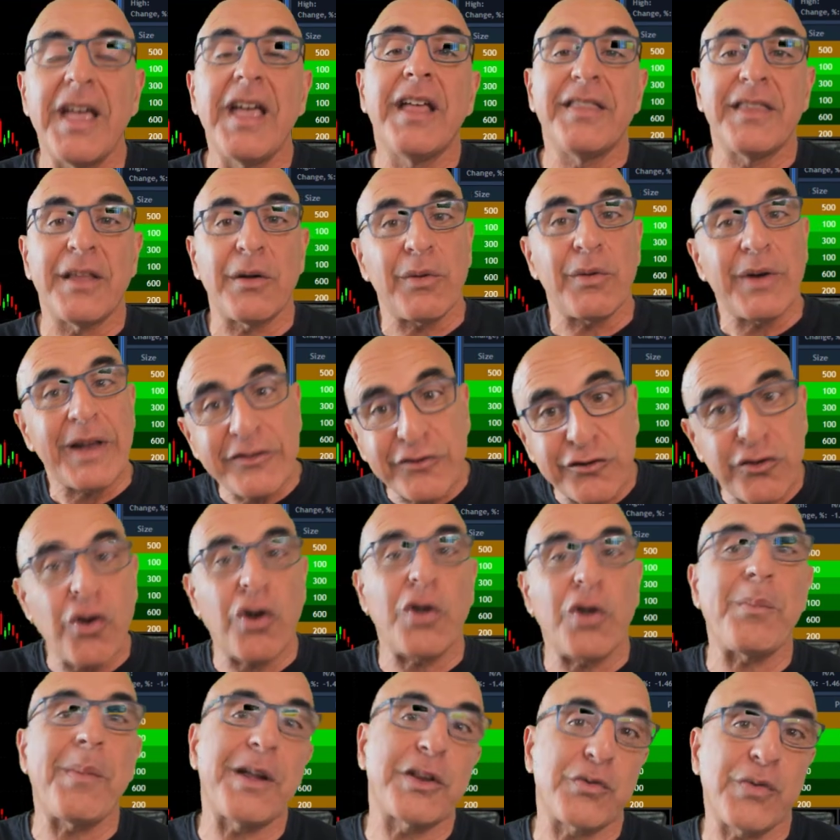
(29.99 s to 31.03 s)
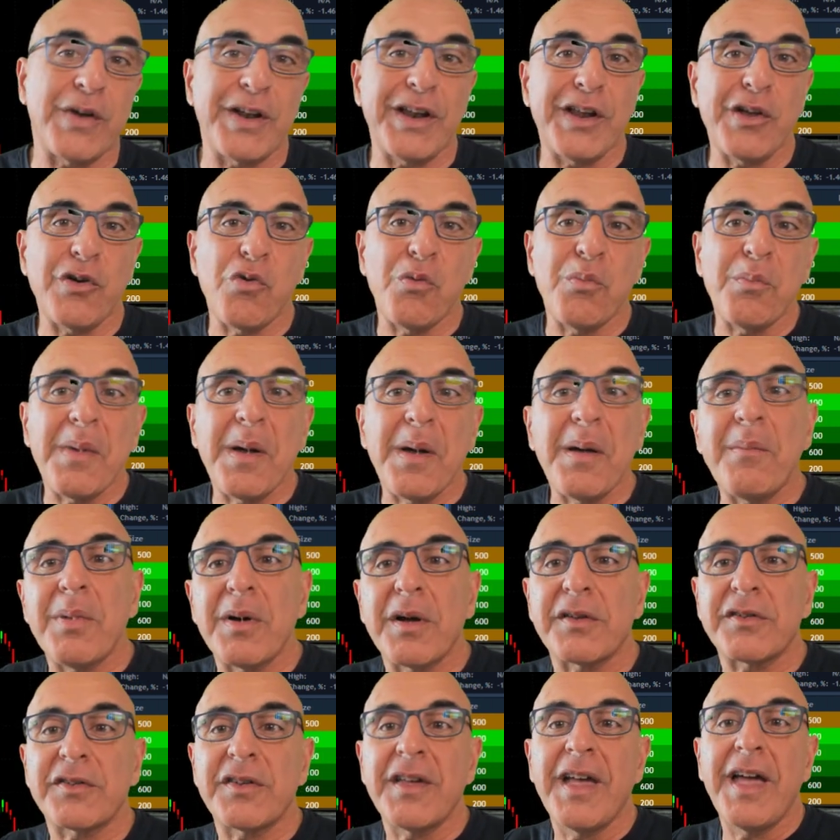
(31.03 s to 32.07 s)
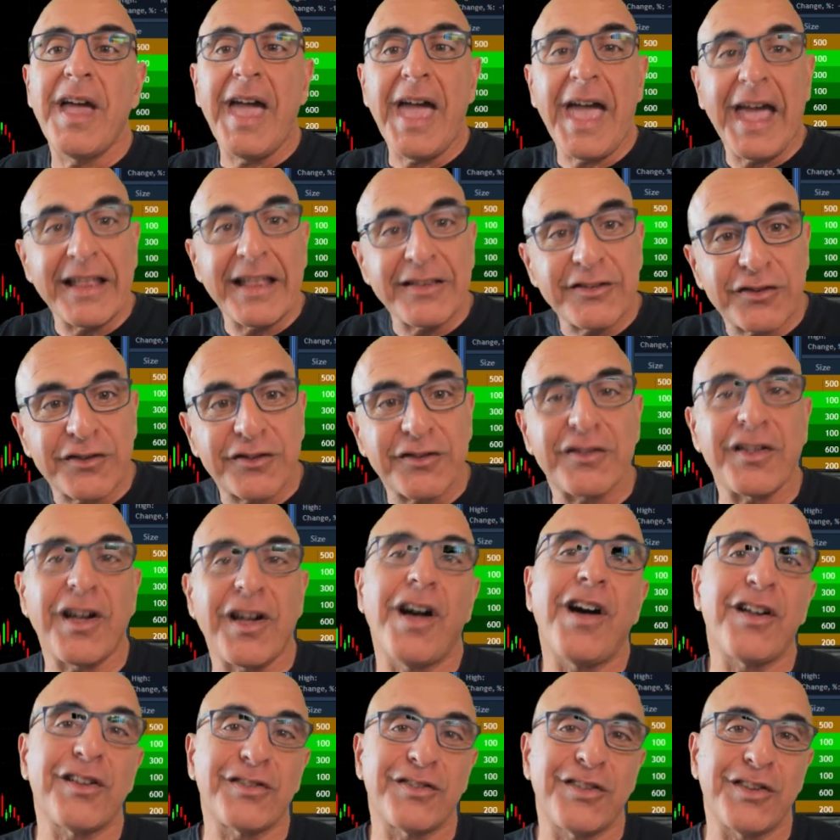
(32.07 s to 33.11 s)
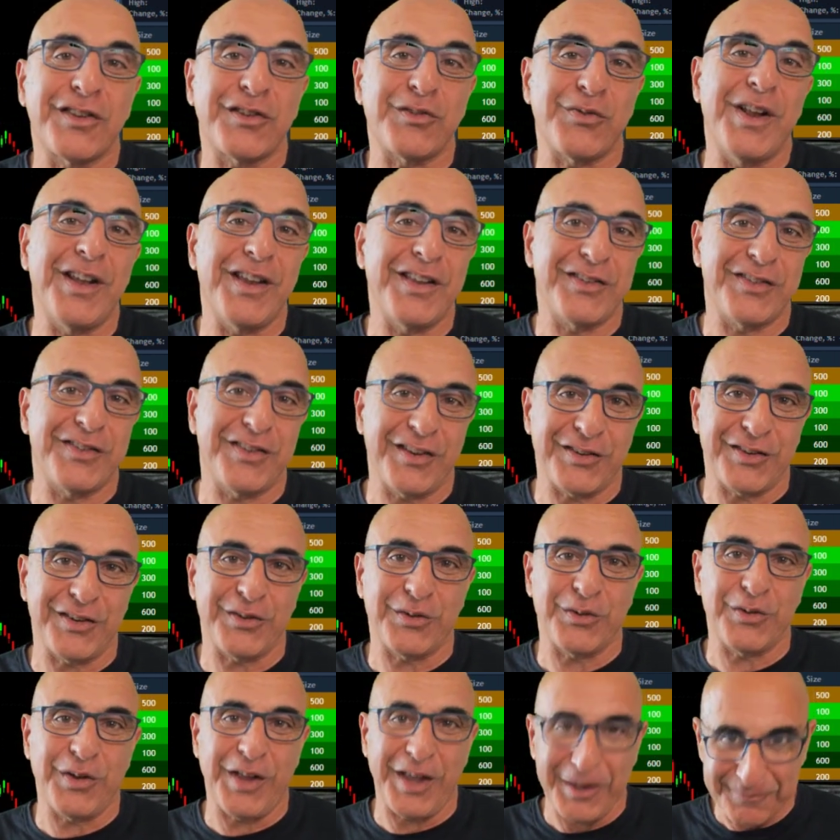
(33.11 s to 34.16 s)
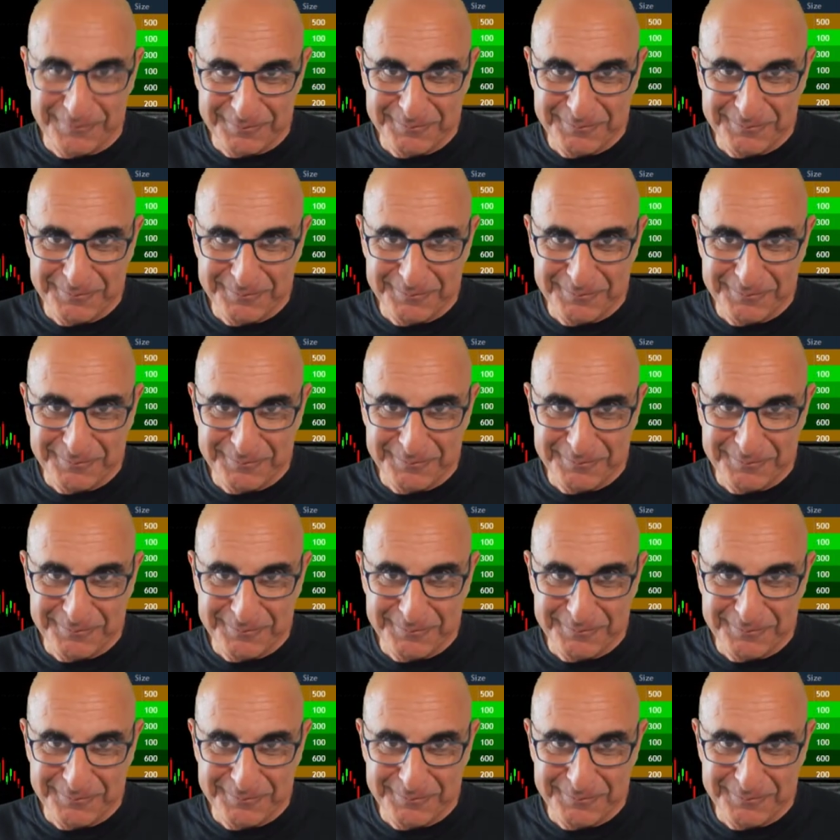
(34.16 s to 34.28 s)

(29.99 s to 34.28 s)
Now let's join my trading room members and start the trading session today.